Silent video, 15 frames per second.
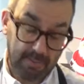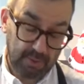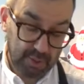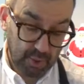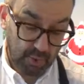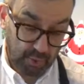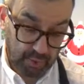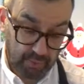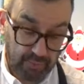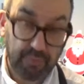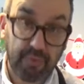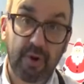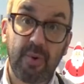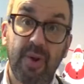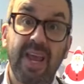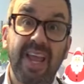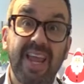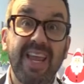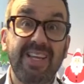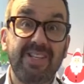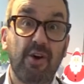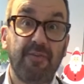talk you through
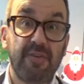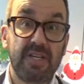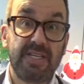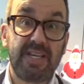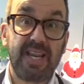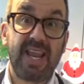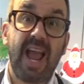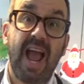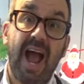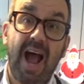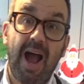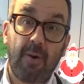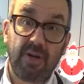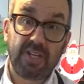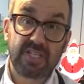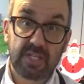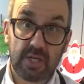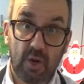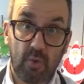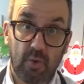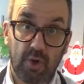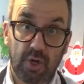is obviously our
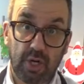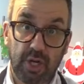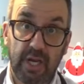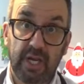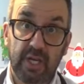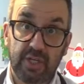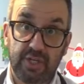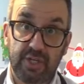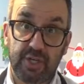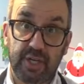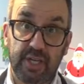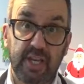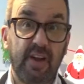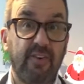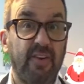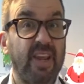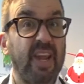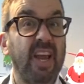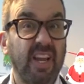slow cooker turkey curry,